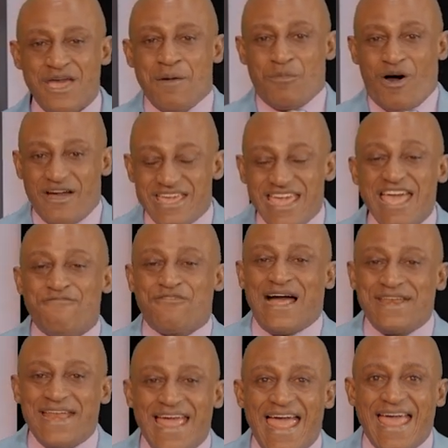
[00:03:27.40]
But if
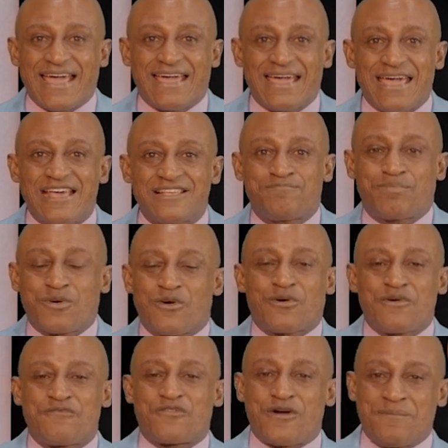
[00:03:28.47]
an egg gets
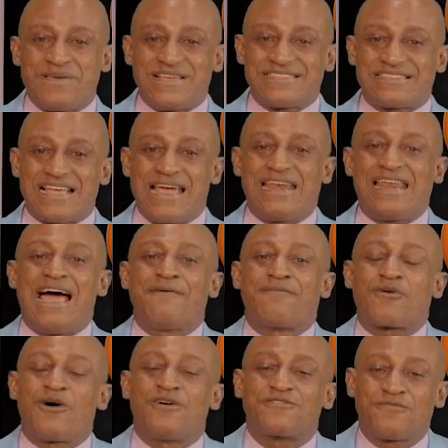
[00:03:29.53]
broken from inside, life
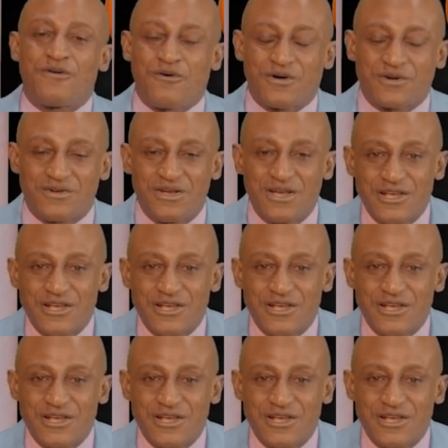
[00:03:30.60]
comes forward.